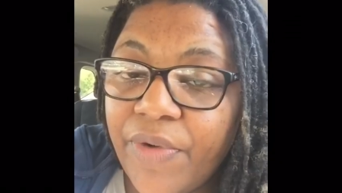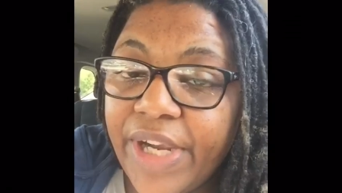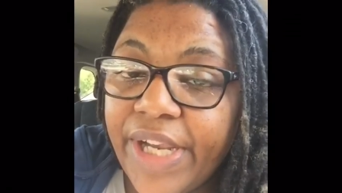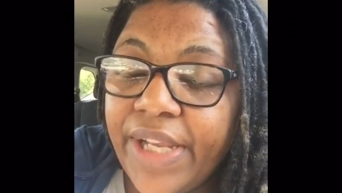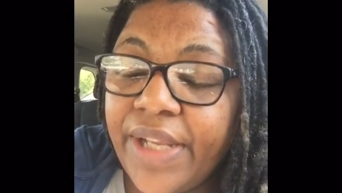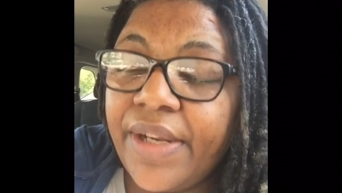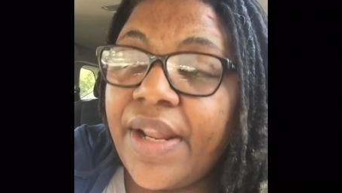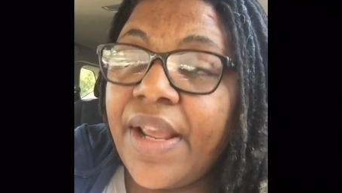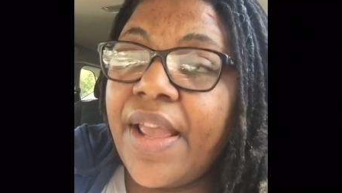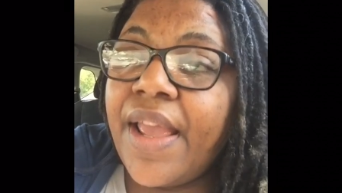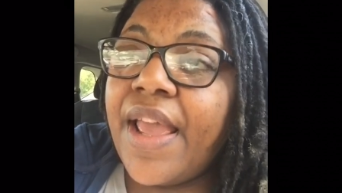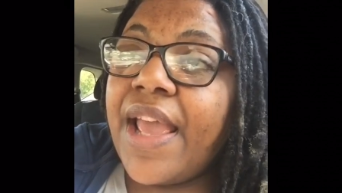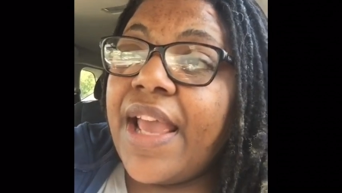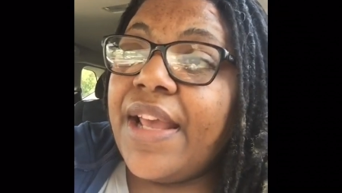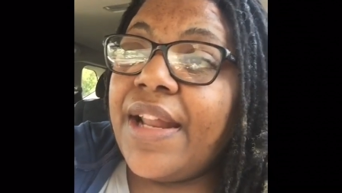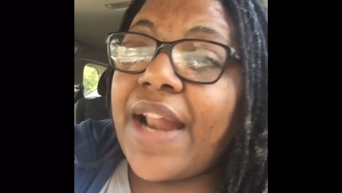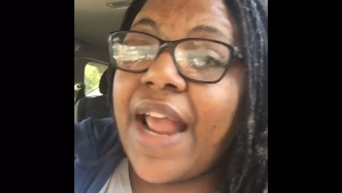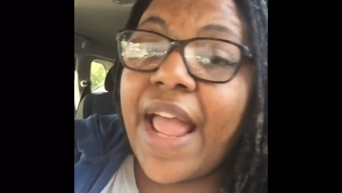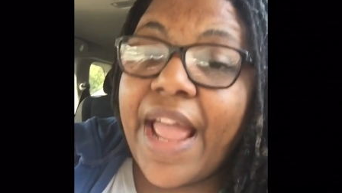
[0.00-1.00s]
weight,
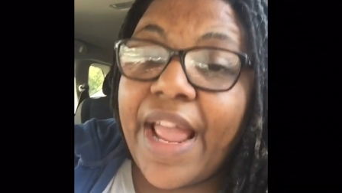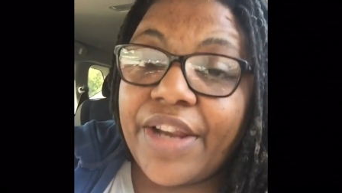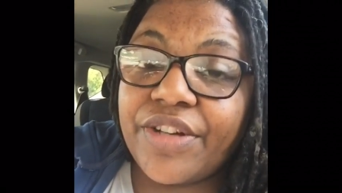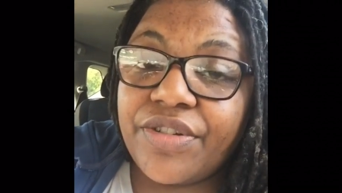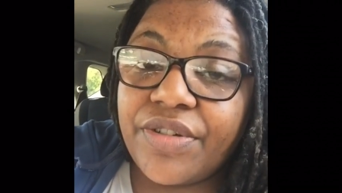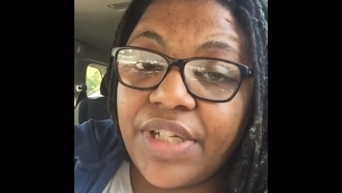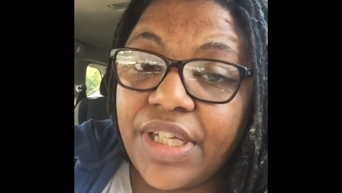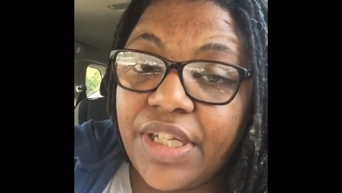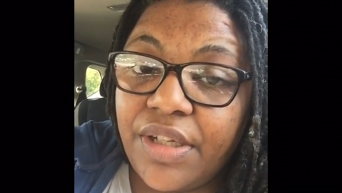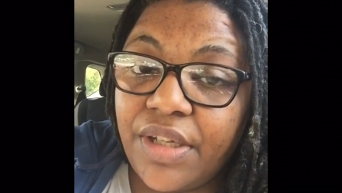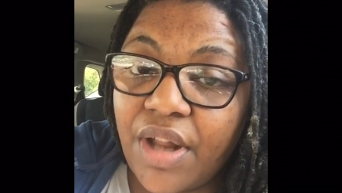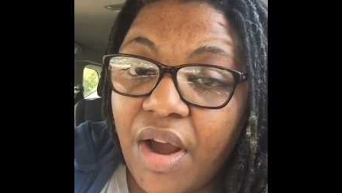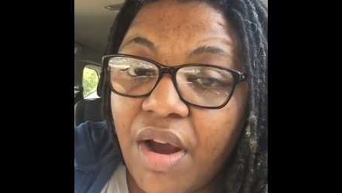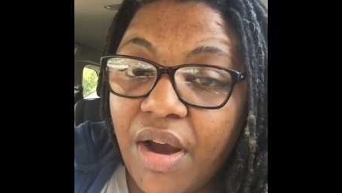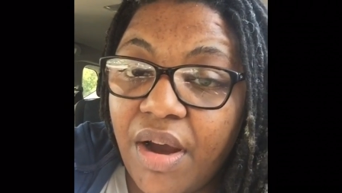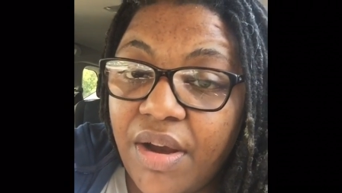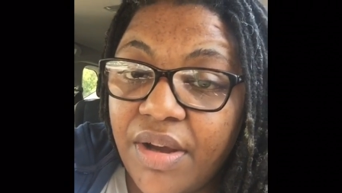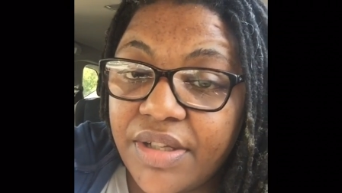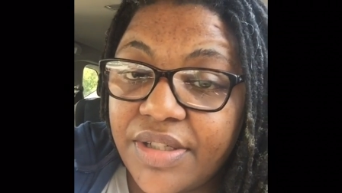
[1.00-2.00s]
and I actually
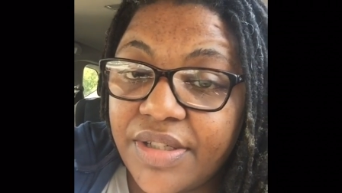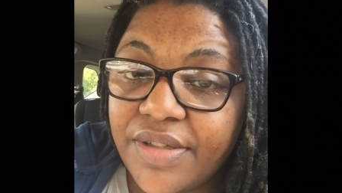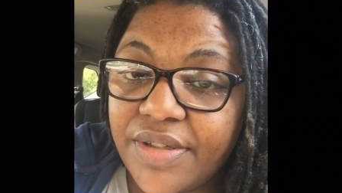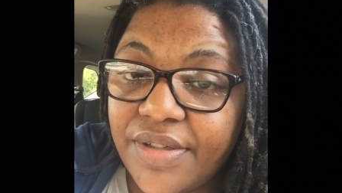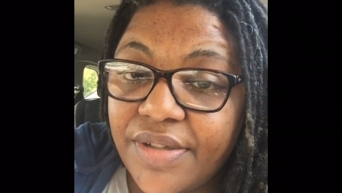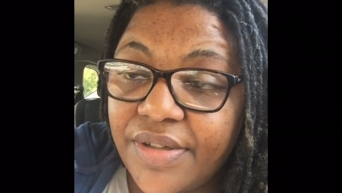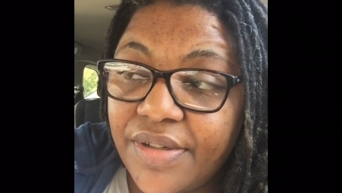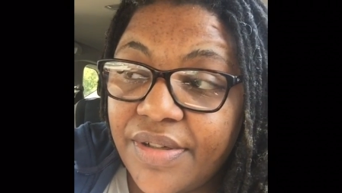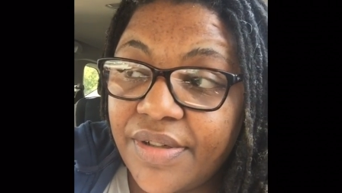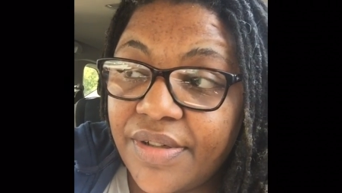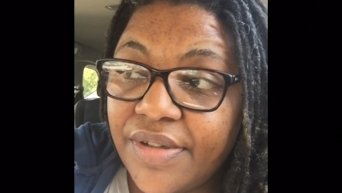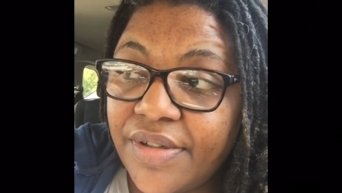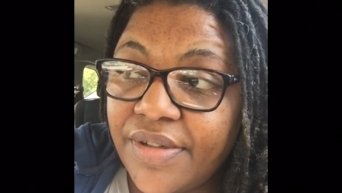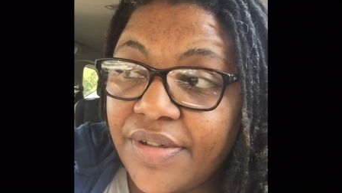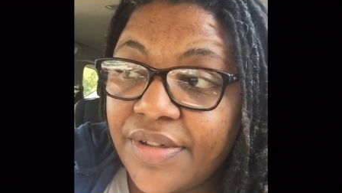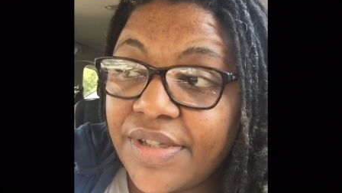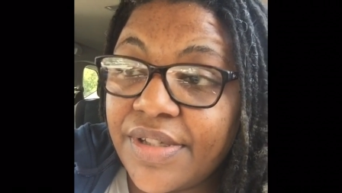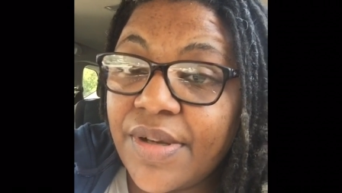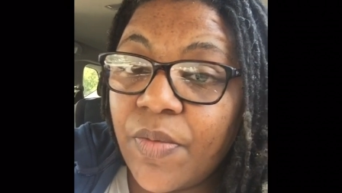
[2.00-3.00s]
lost
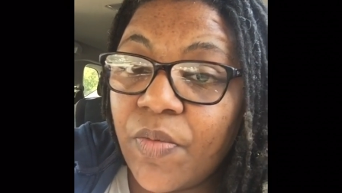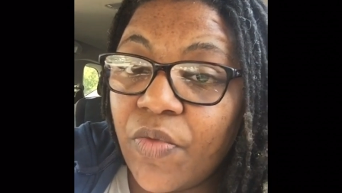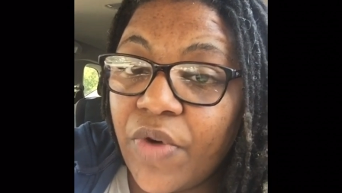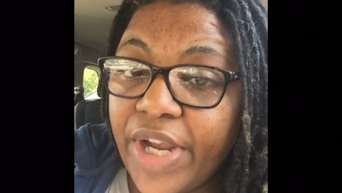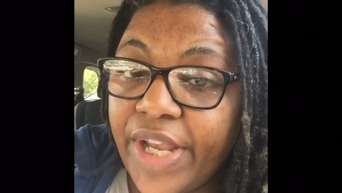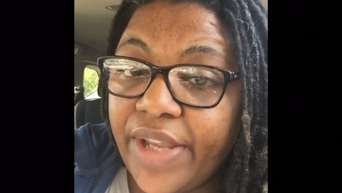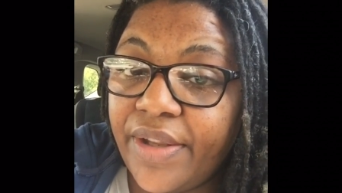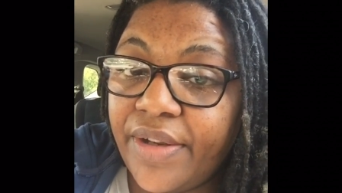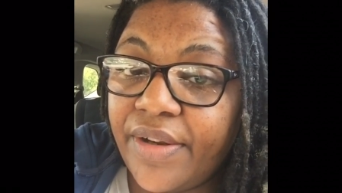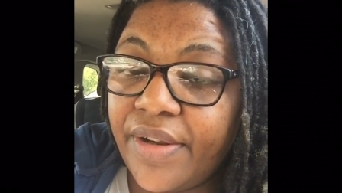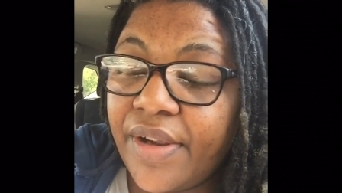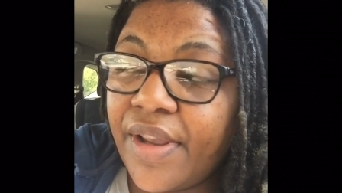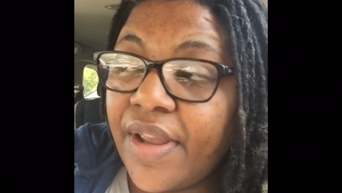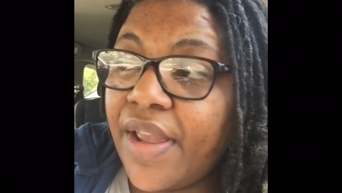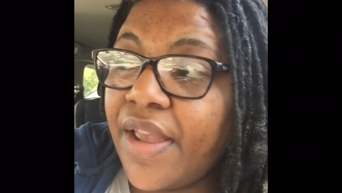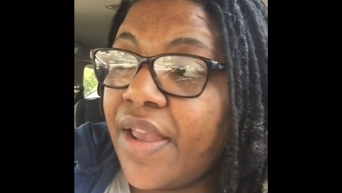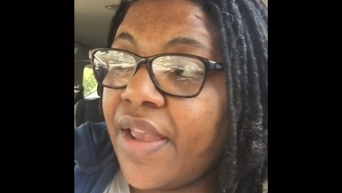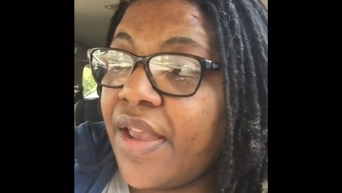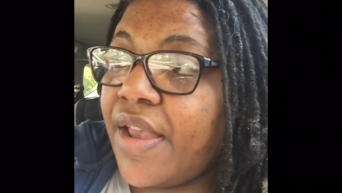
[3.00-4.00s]
some weight.
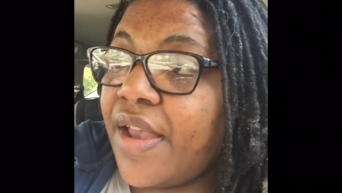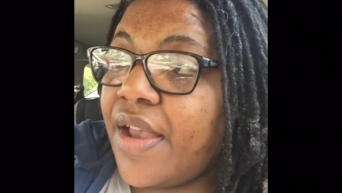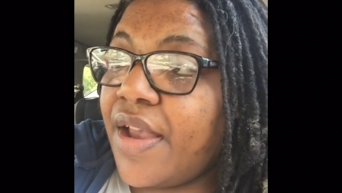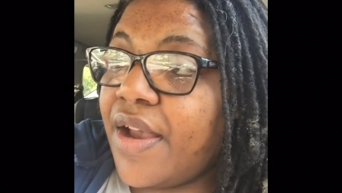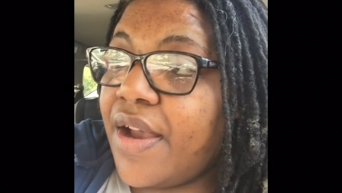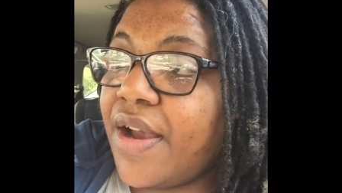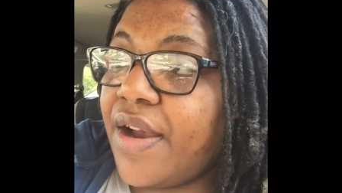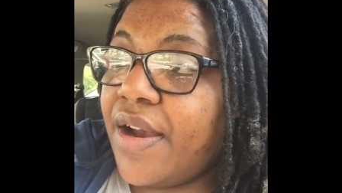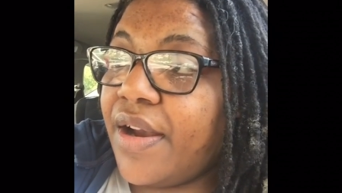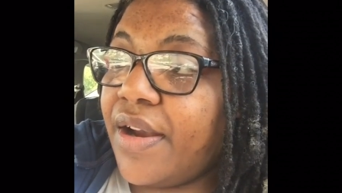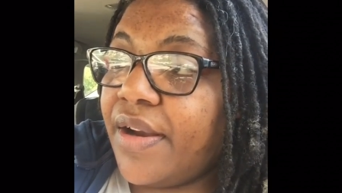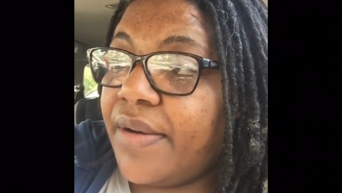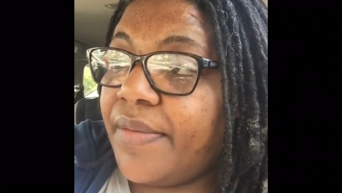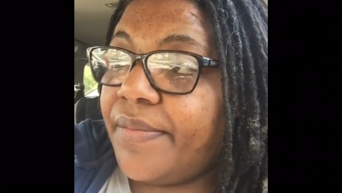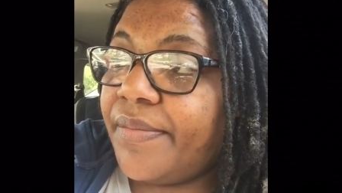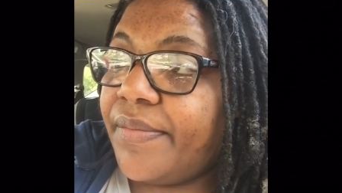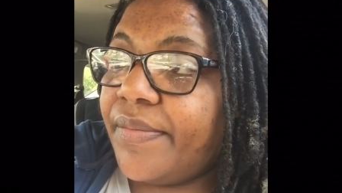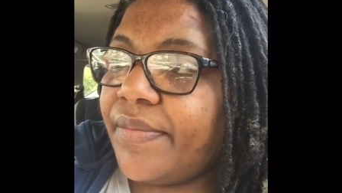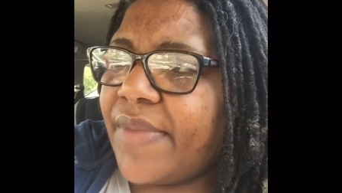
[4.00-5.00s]

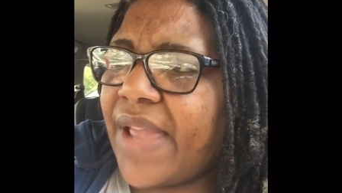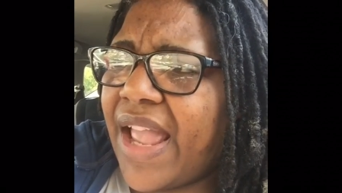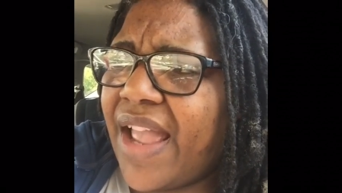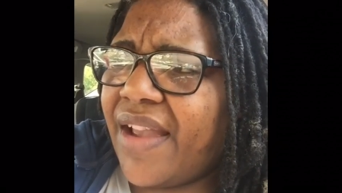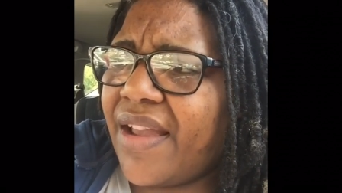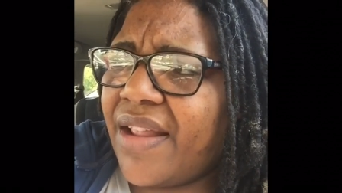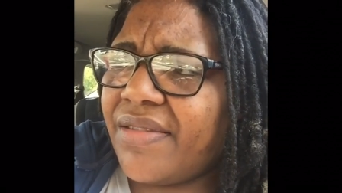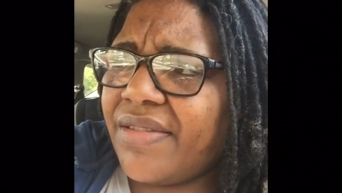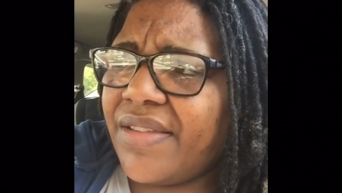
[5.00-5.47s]
I